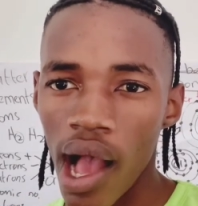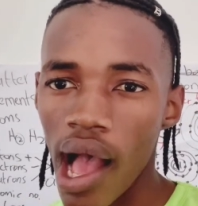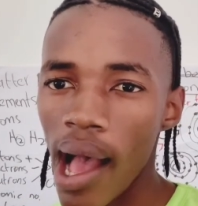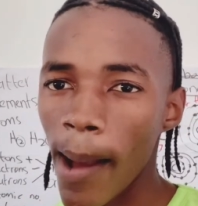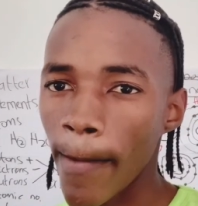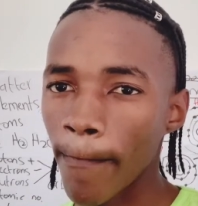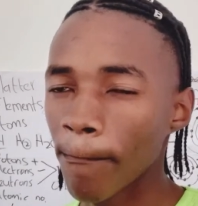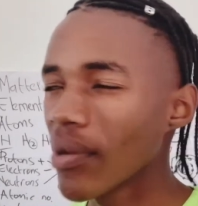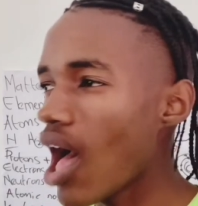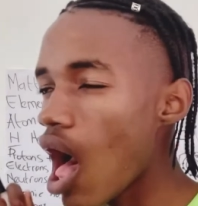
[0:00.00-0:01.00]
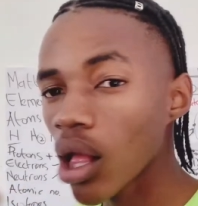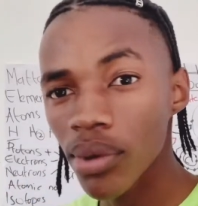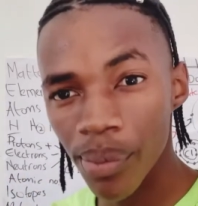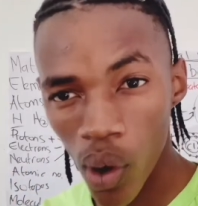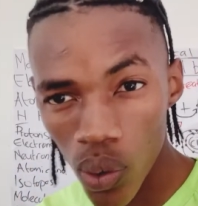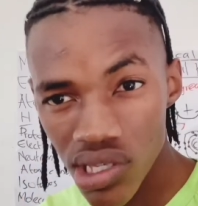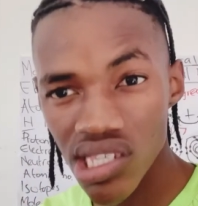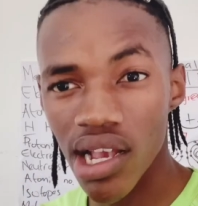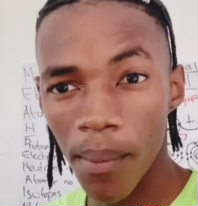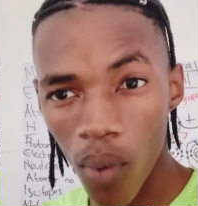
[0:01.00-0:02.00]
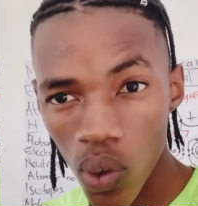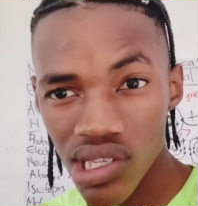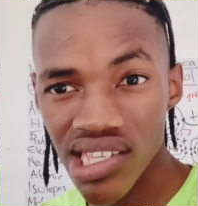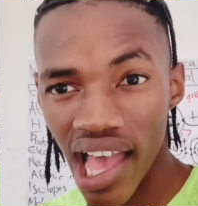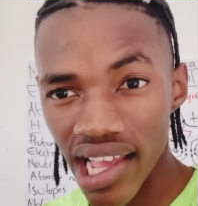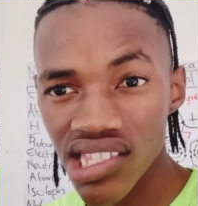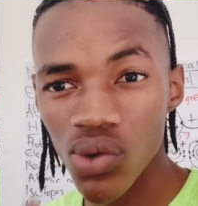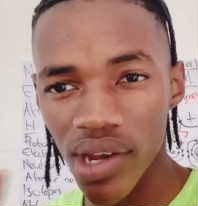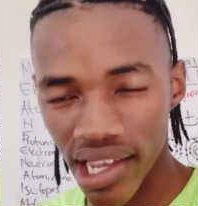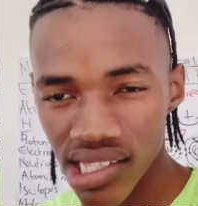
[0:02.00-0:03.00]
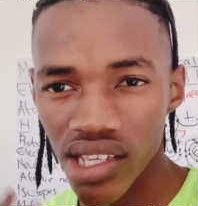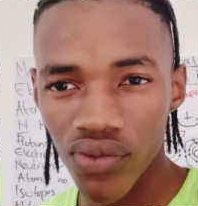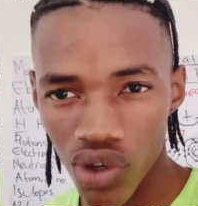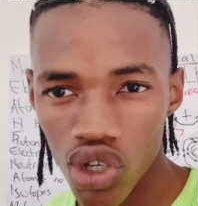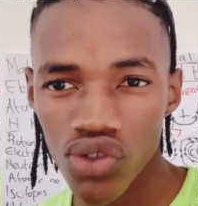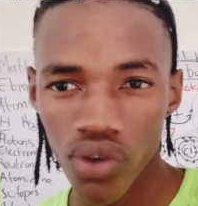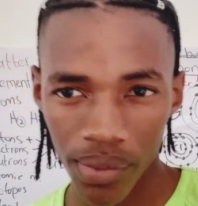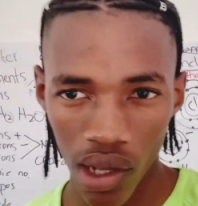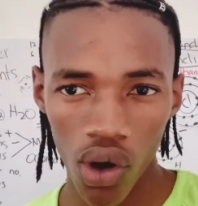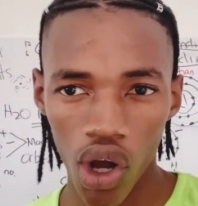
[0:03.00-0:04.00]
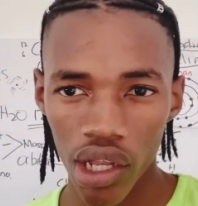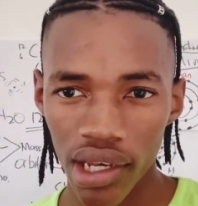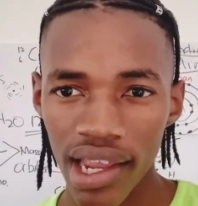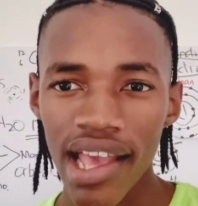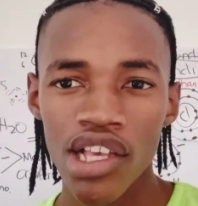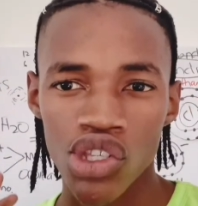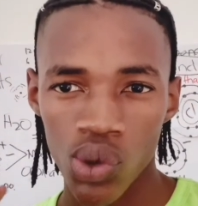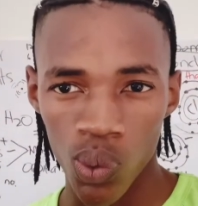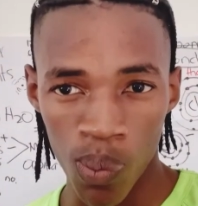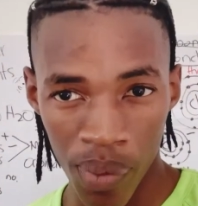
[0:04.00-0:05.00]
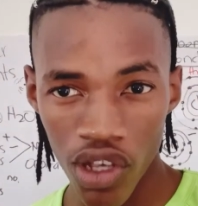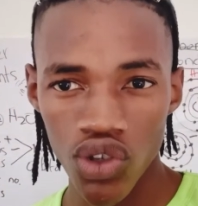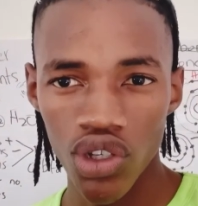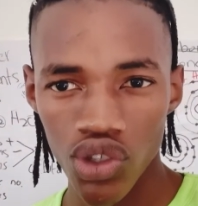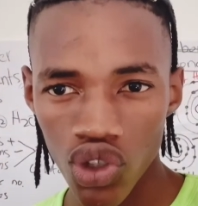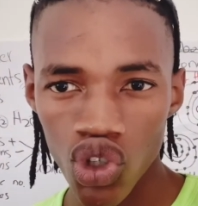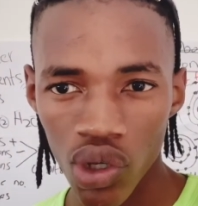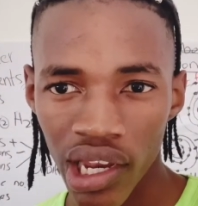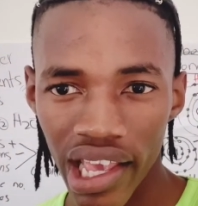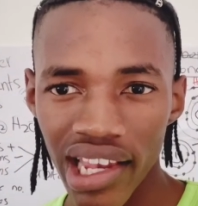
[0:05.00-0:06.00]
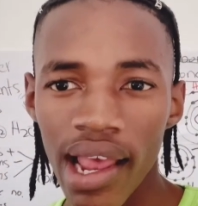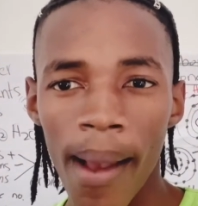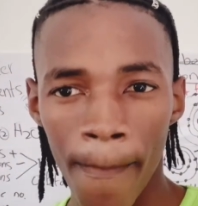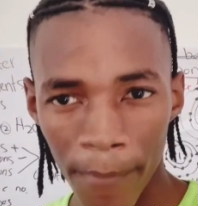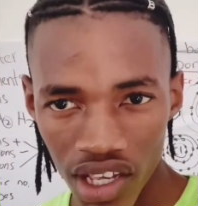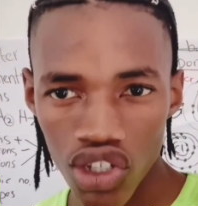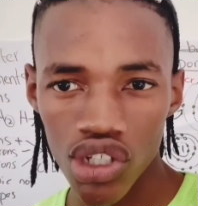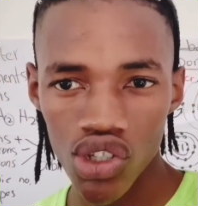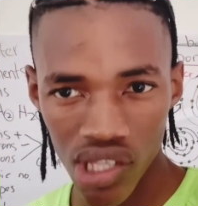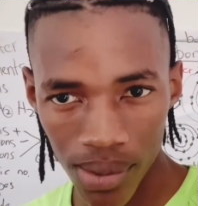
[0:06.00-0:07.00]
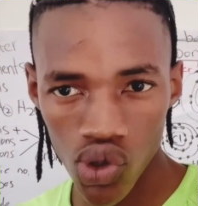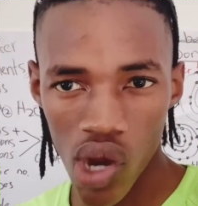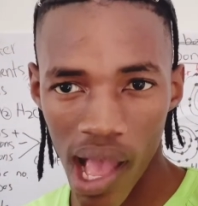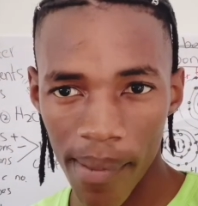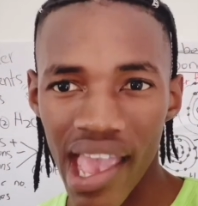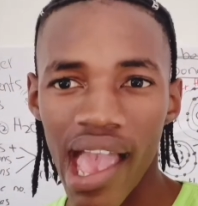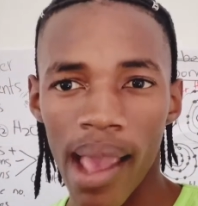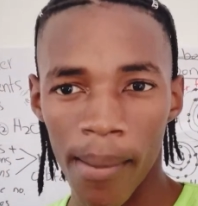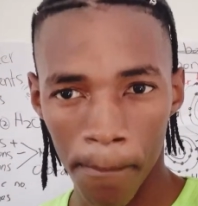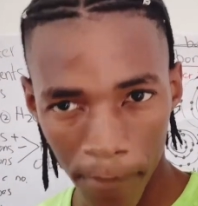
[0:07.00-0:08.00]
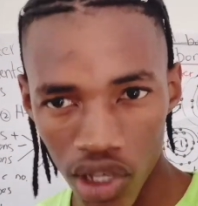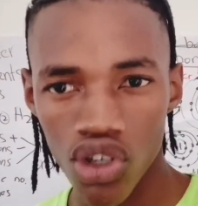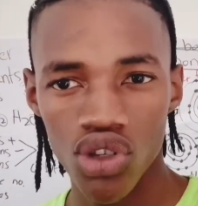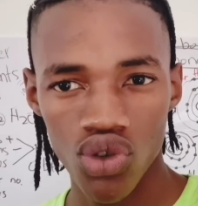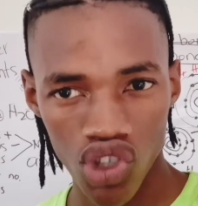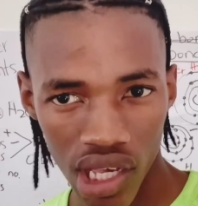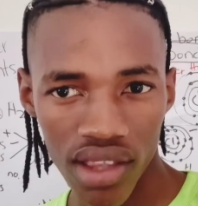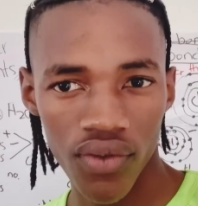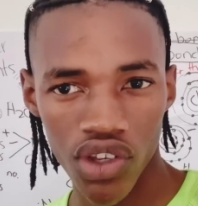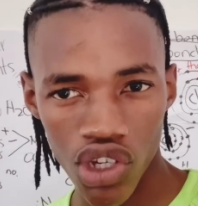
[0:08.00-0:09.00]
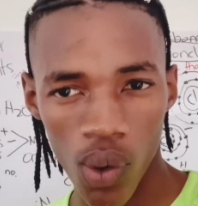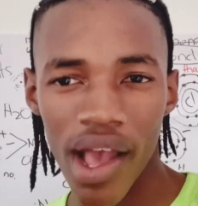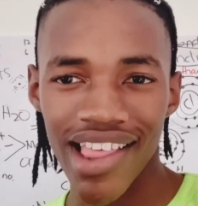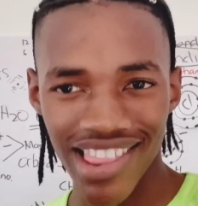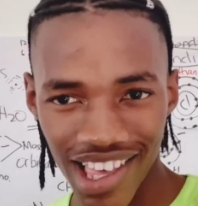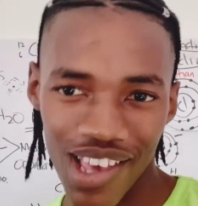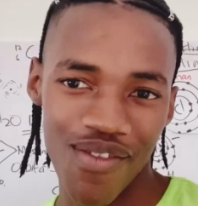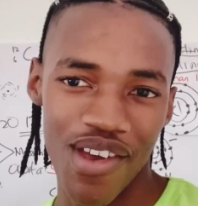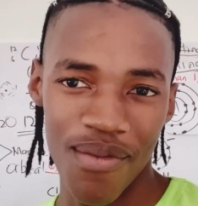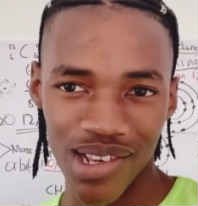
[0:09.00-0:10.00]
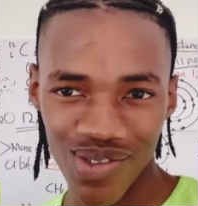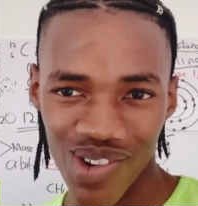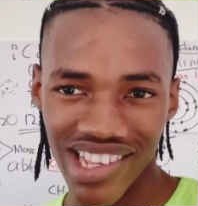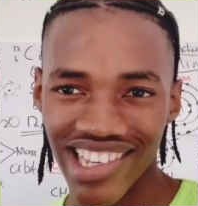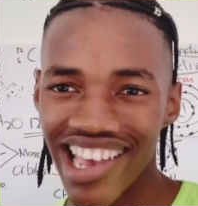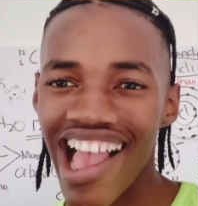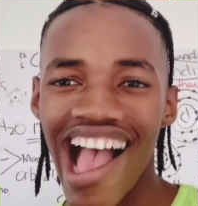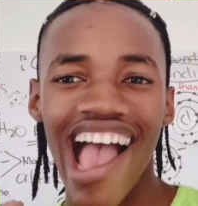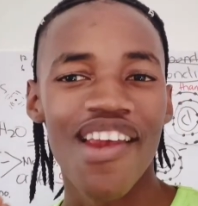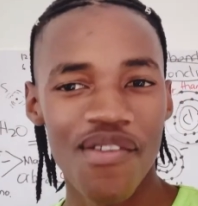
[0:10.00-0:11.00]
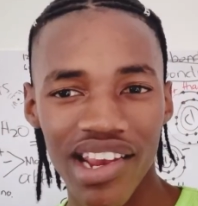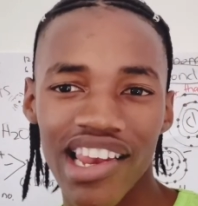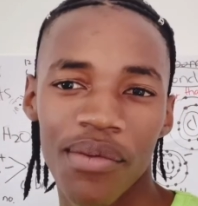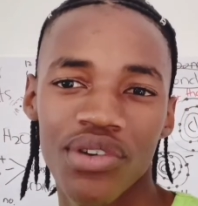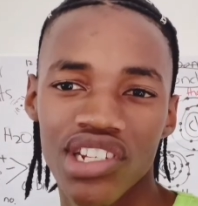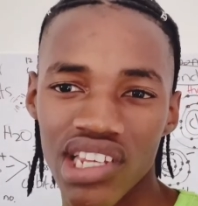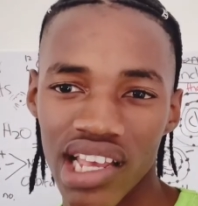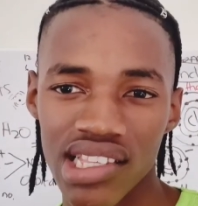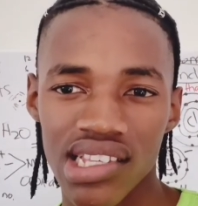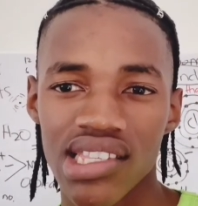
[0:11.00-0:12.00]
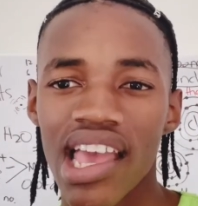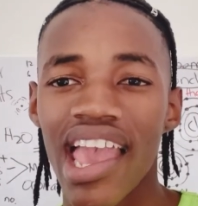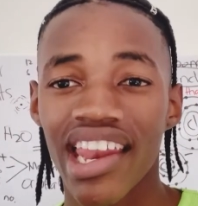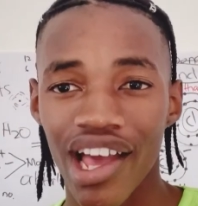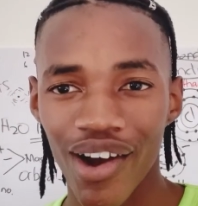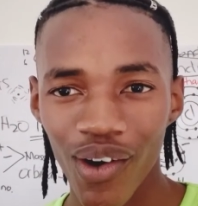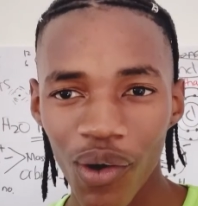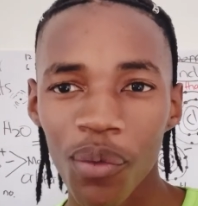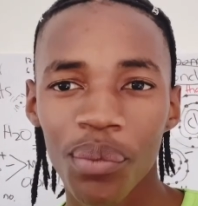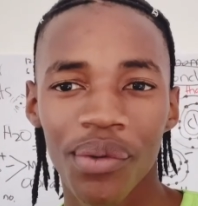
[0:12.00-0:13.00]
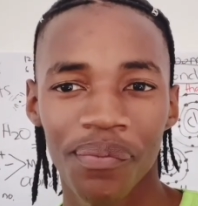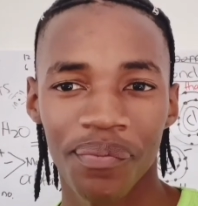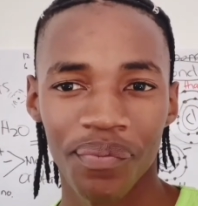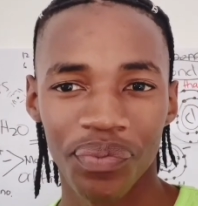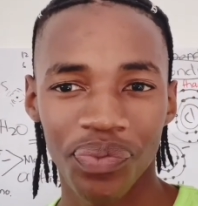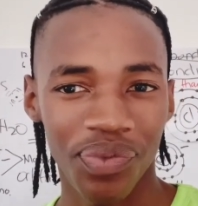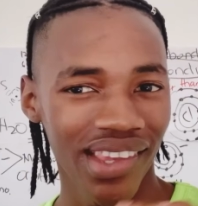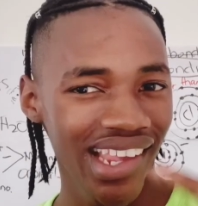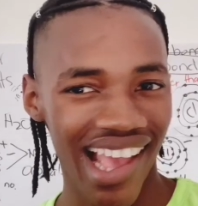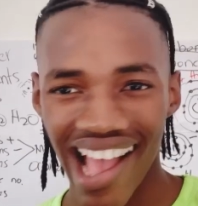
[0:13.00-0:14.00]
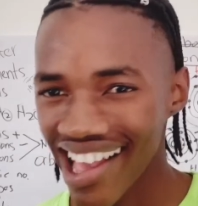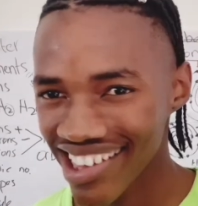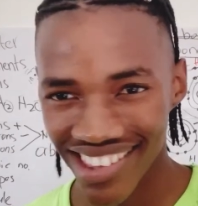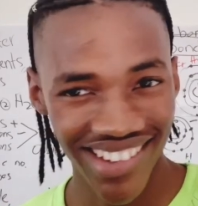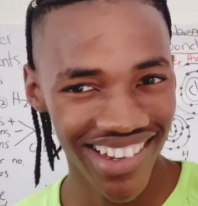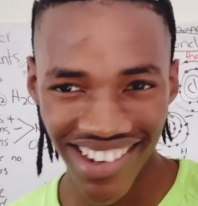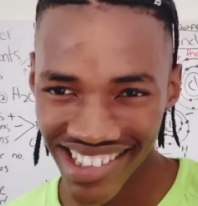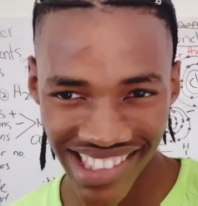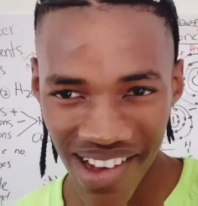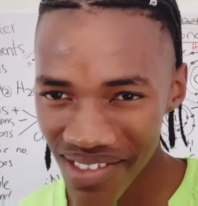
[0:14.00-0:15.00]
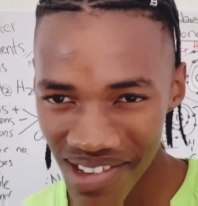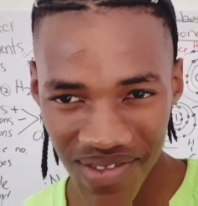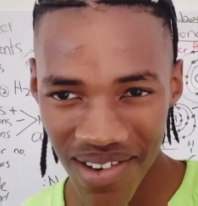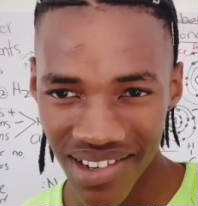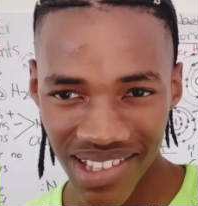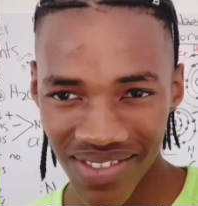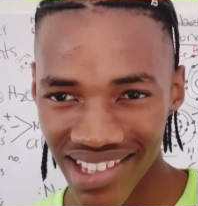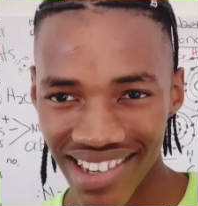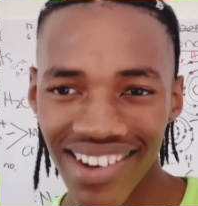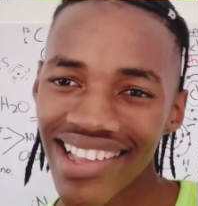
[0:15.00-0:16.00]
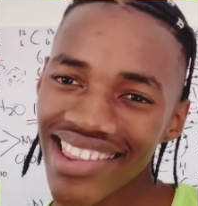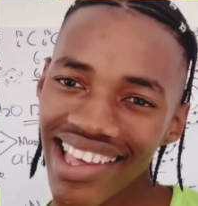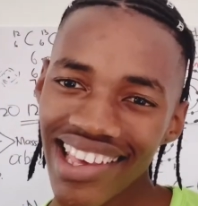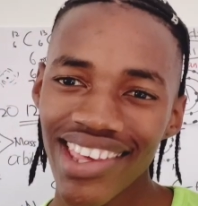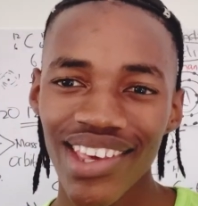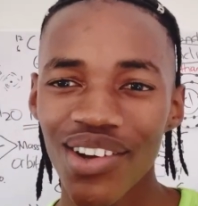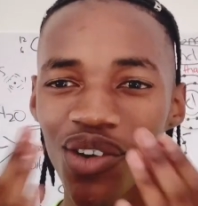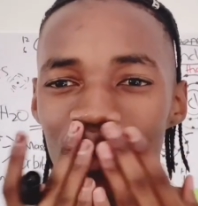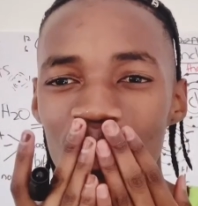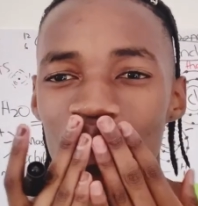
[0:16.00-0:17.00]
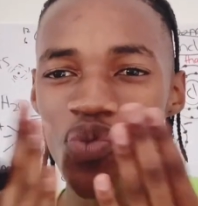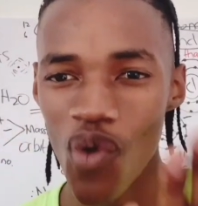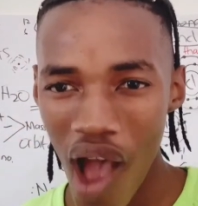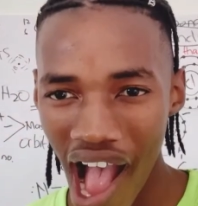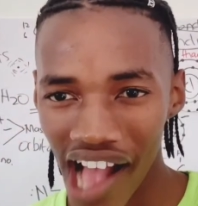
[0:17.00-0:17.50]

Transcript: I'll be posting more science related videos from now on, so be sure to tune in, be sure to subscribe, and be sure to share the video. Thank you very much for watching. I really appreciate it, and I hope you got something from this video. Thank you. Mwah.